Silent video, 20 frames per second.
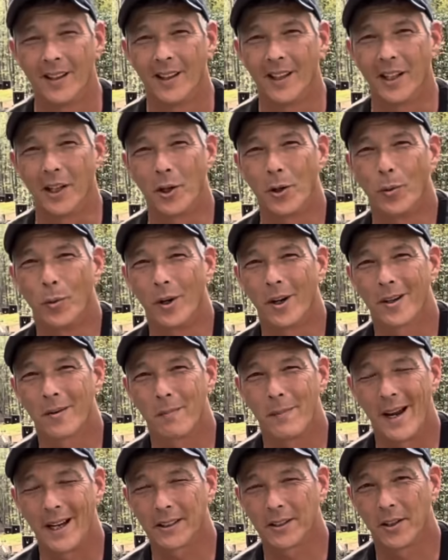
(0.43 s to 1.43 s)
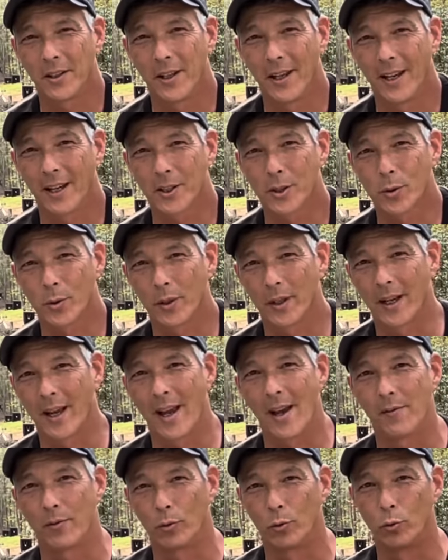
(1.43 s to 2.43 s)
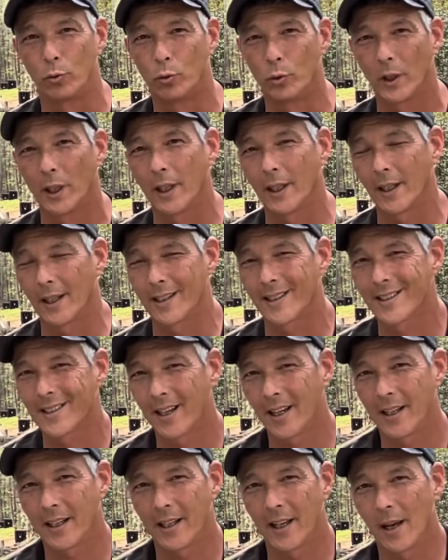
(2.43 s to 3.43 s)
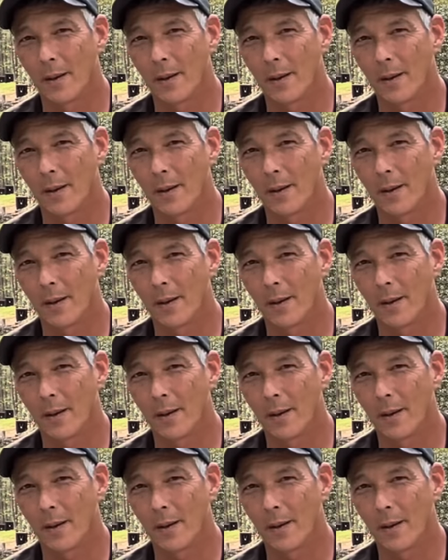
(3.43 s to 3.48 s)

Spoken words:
Hello and welcome back to the X-Ring. I have a really exciting